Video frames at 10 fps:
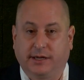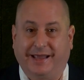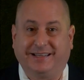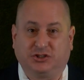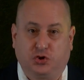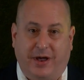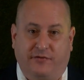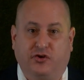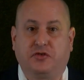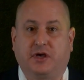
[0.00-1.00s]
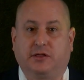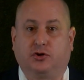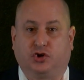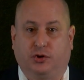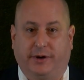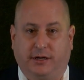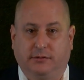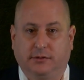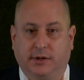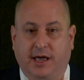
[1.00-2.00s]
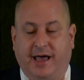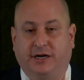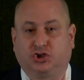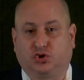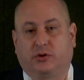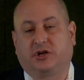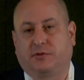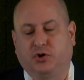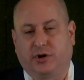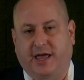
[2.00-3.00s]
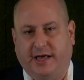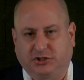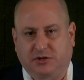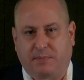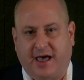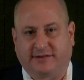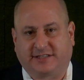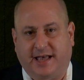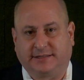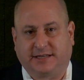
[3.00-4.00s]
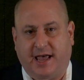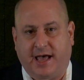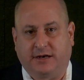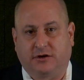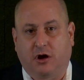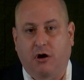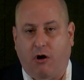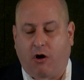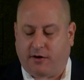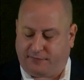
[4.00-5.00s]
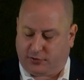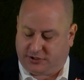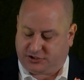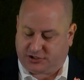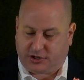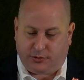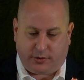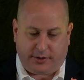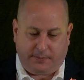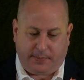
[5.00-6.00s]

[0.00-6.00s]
into everything they're doing and ensure the communication paths end-to-end are fully secured.